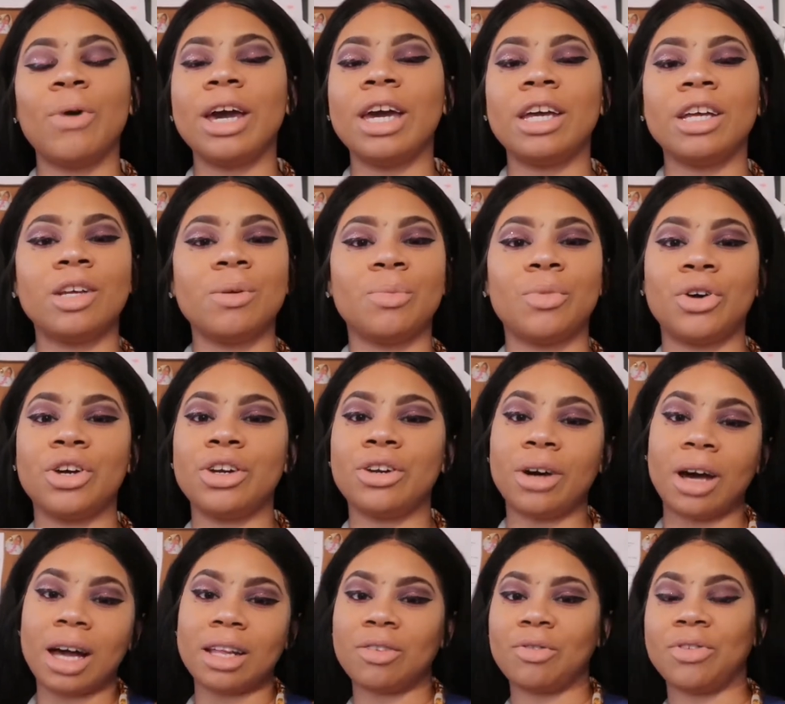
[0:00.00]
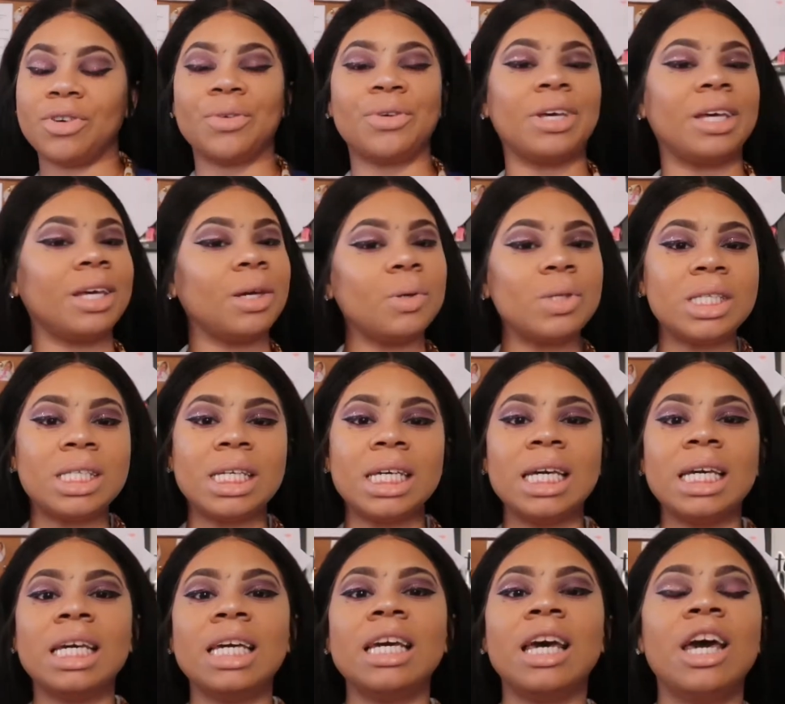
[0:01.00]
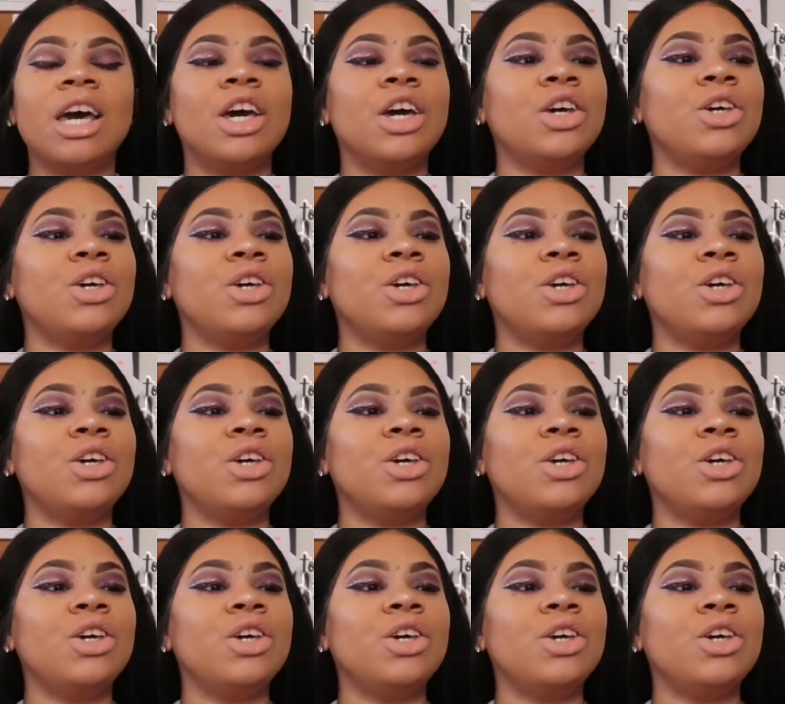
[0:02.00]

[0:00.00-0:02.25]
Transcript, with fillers: weight anymore. You don't have to feel guilty.